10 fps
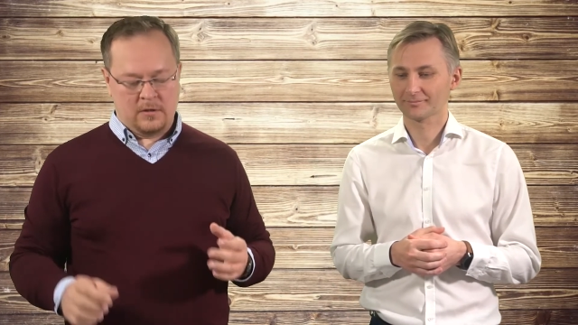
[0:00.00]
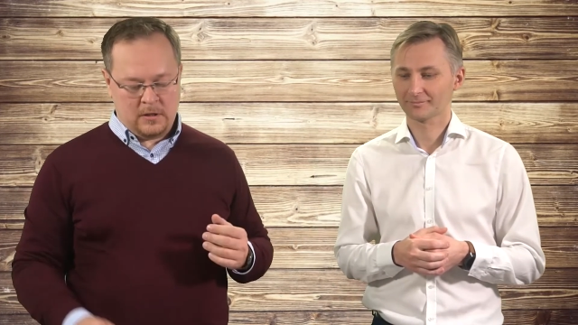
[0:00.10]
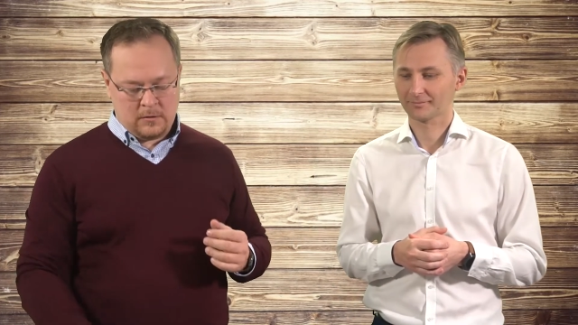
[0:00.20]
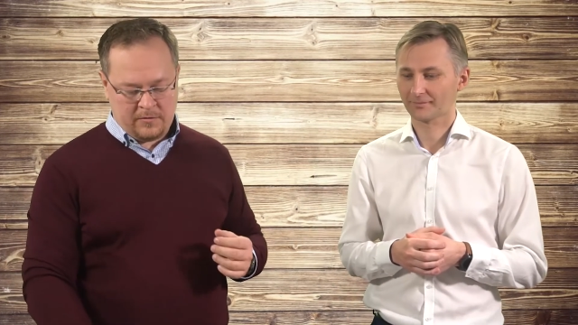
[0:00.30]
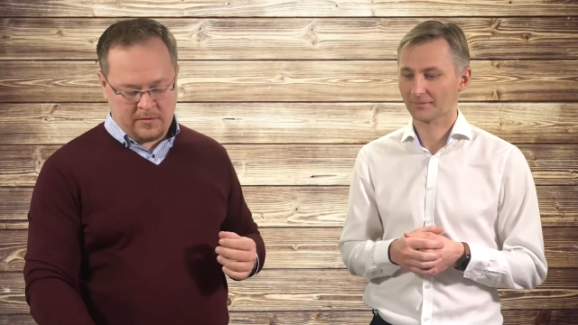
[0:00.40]
Speaker 1: you
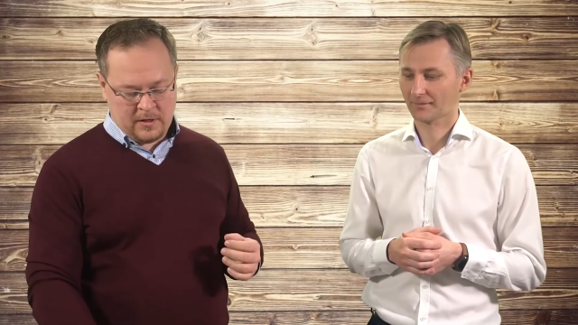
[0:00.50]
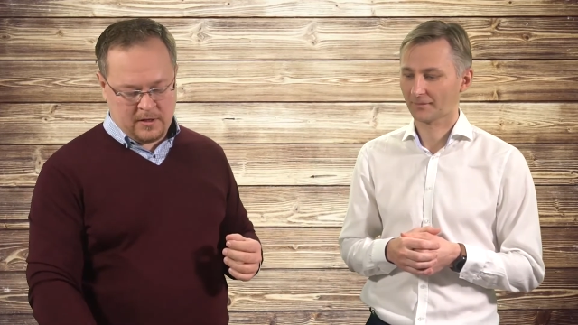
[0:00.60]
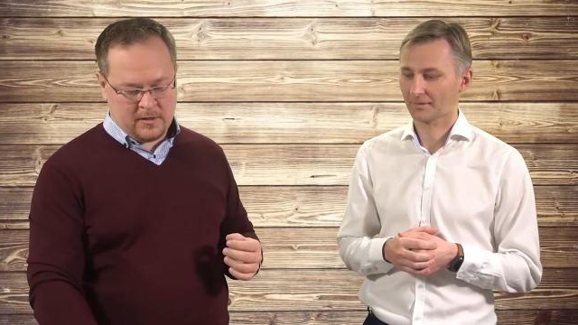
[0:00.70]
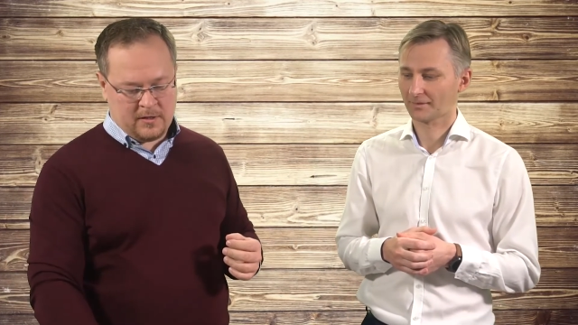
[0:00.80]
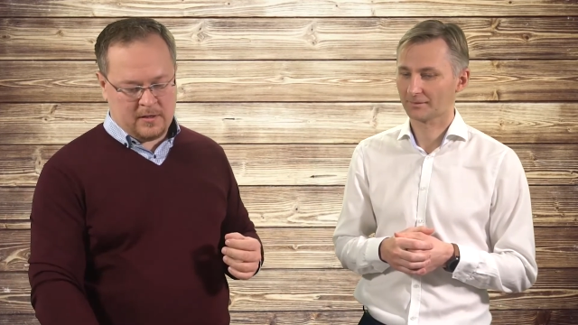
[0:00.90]
need to
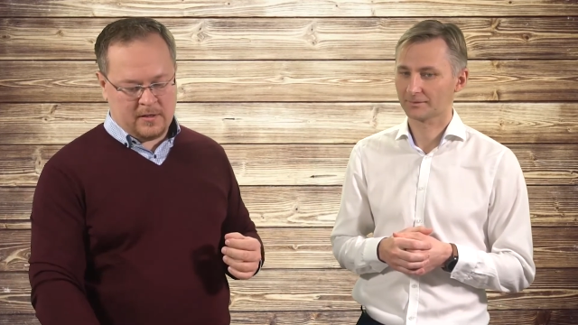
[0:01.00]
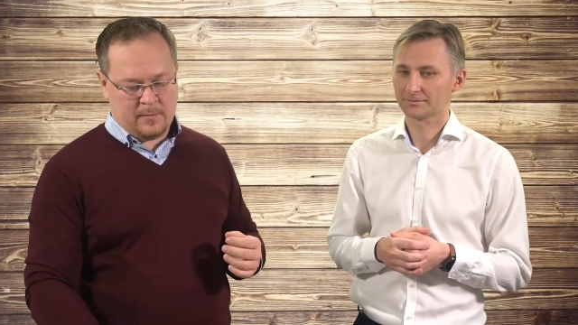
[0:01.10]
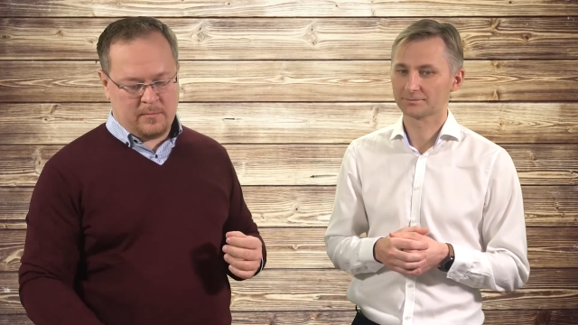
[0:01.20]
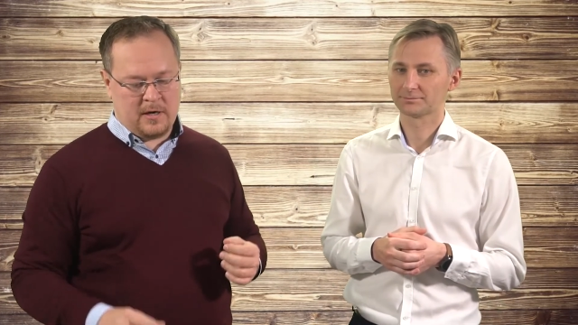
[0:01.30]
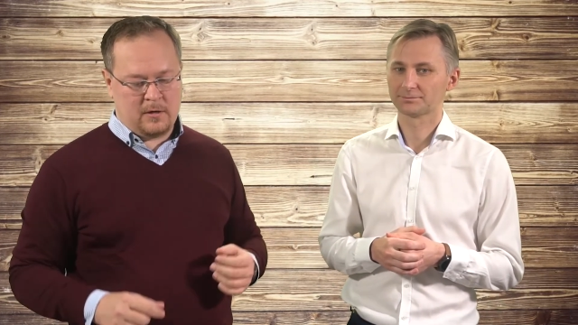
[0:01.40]
think
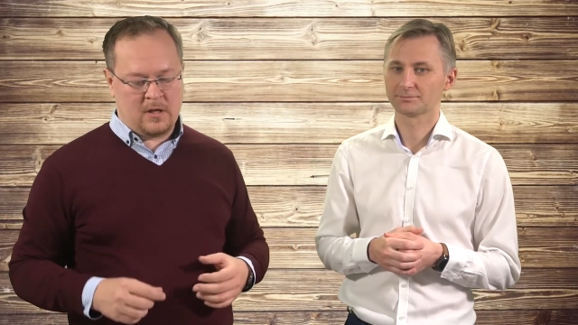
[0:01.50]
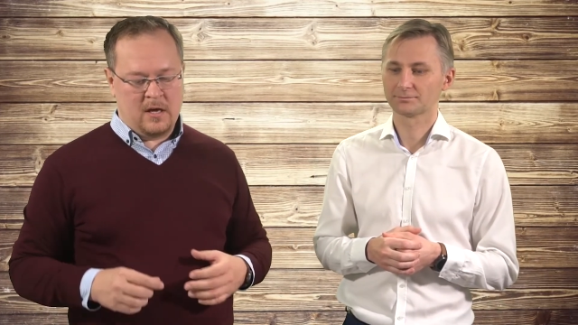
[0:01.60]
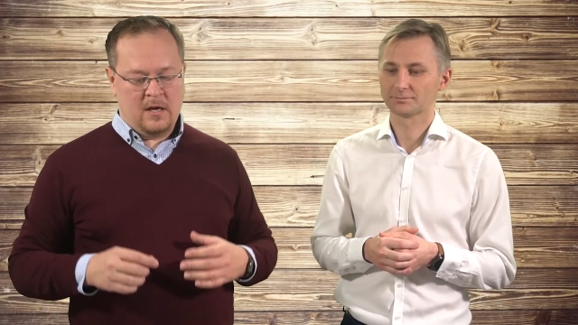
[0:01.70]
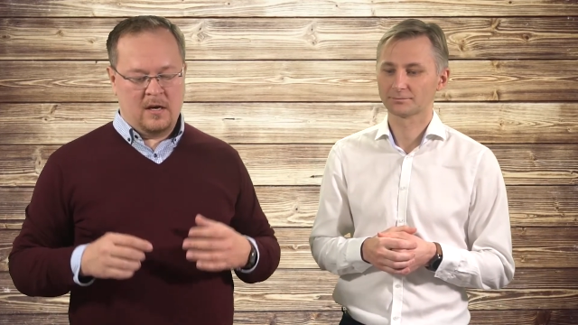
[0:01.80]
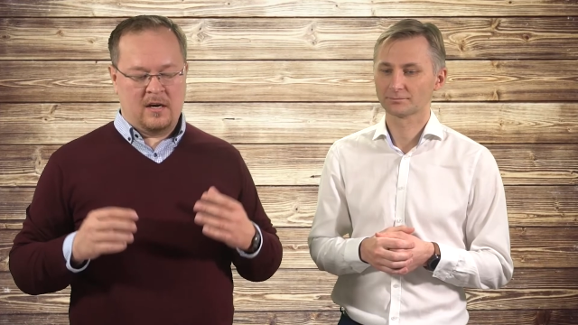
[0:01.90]
really
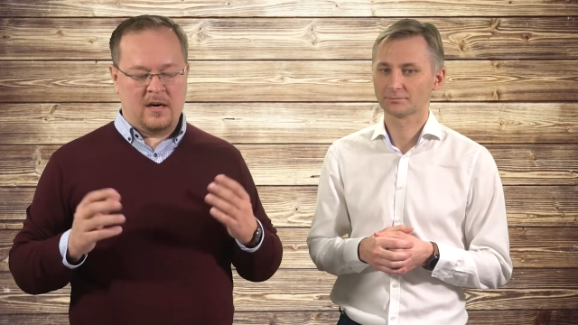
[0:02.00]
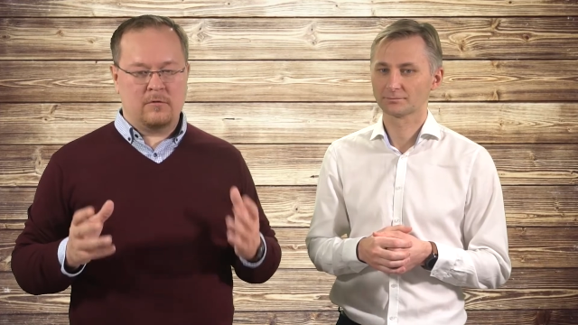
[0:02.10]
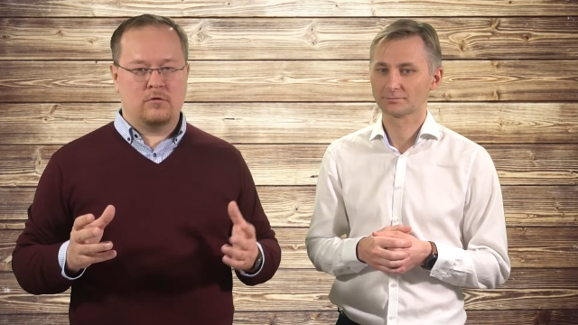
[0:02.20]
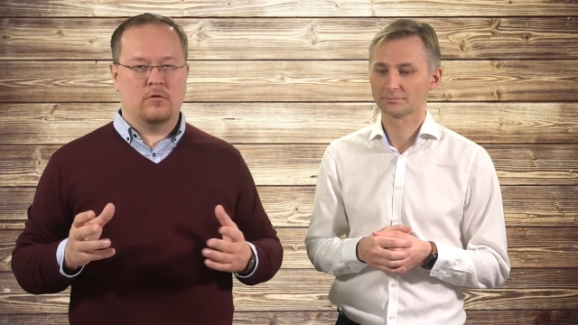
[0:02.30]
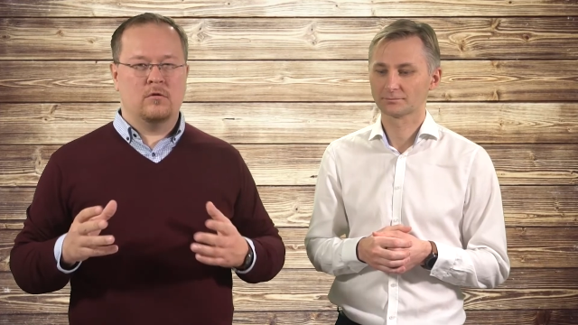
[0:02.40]
about
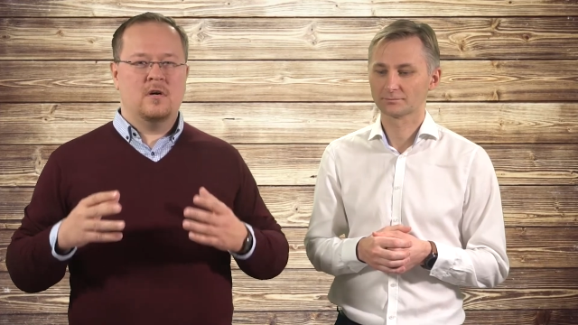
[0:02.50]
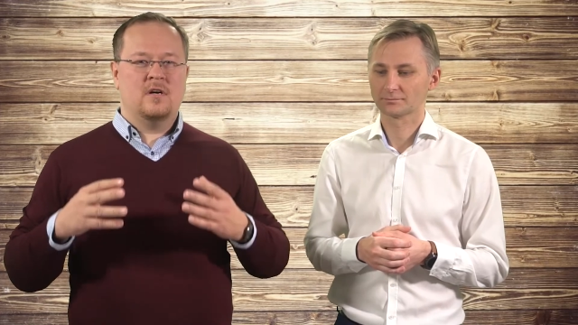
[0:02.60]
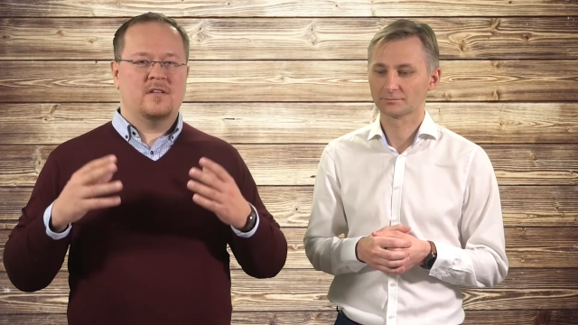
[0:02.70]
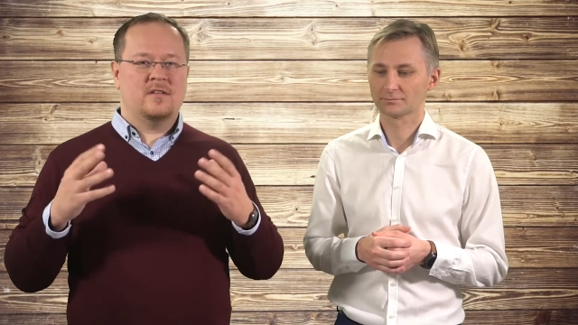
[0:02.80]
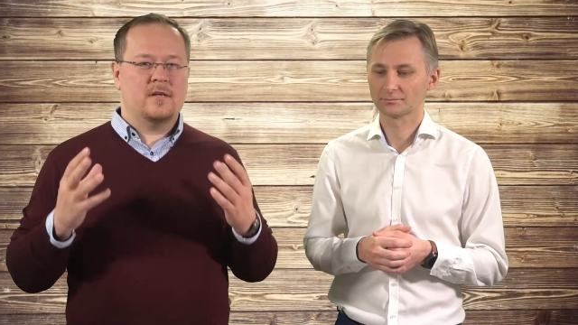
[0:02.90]
how to
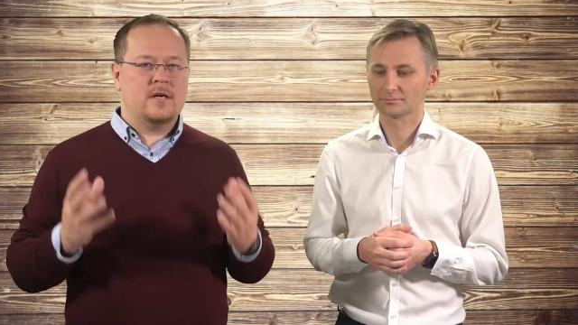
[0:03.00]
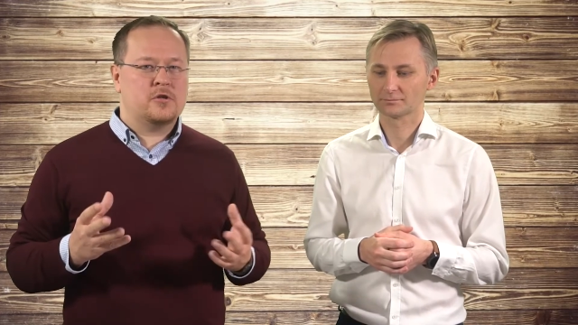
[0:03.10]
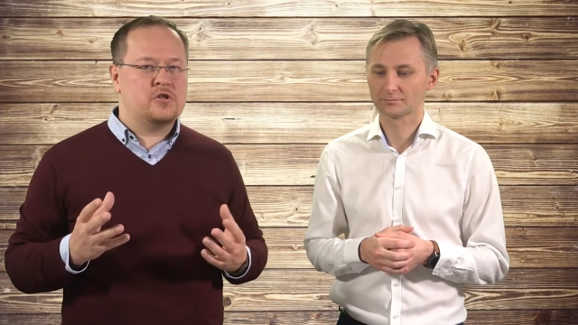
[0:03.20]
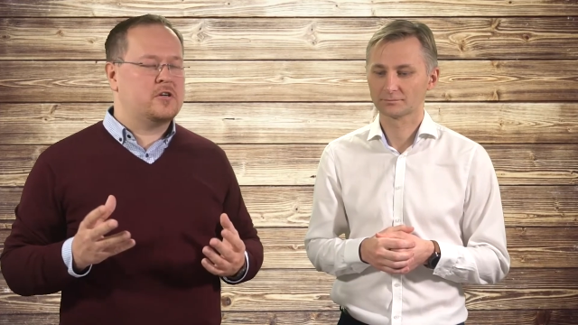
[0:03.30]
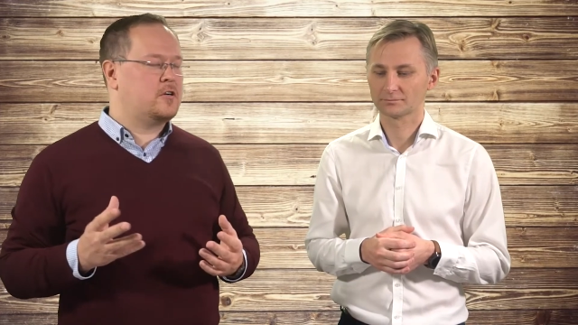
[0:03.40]

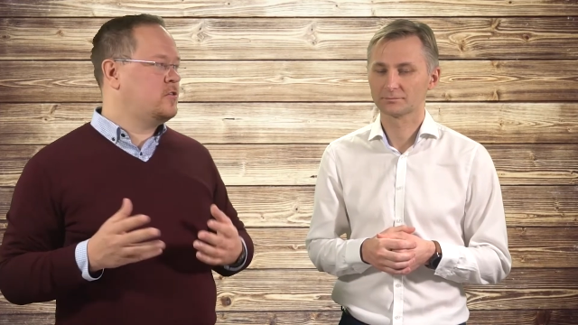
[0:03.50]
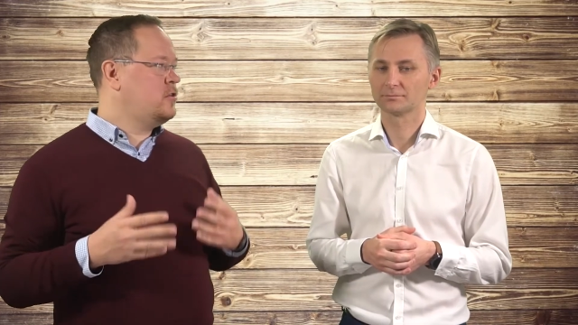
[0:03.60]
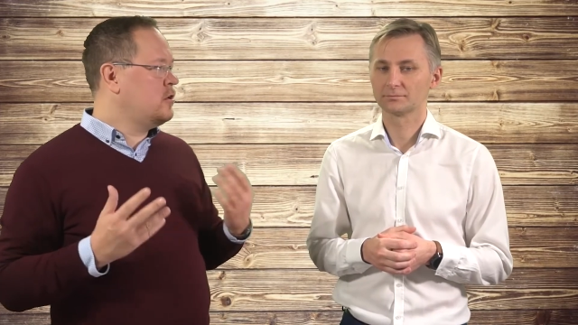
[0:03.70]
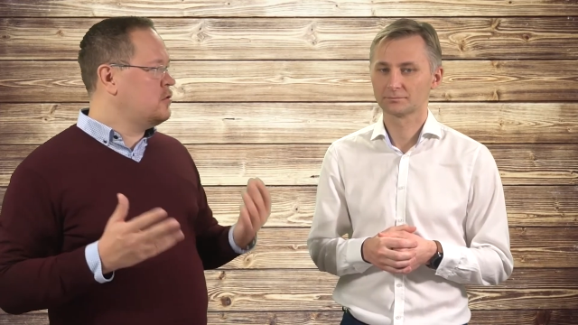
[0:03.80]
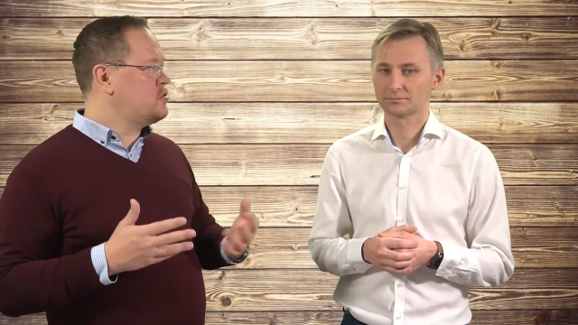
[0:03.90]
nurture
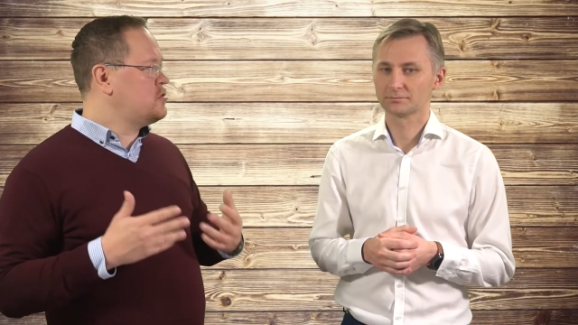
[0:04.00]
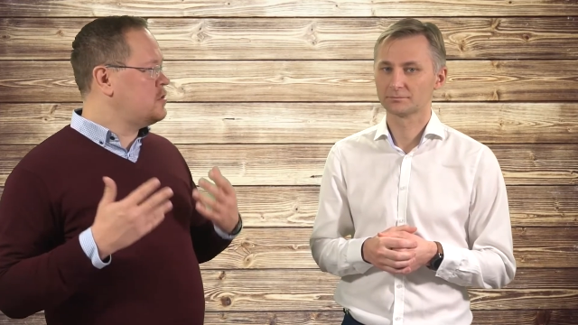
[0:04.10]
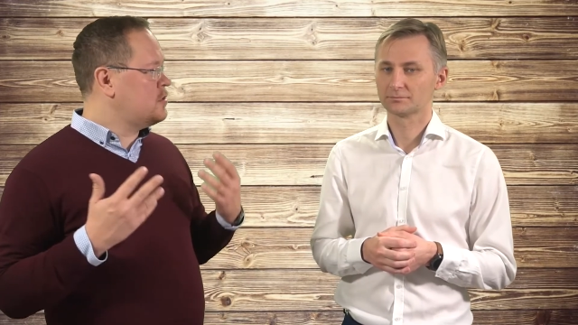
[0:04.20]
those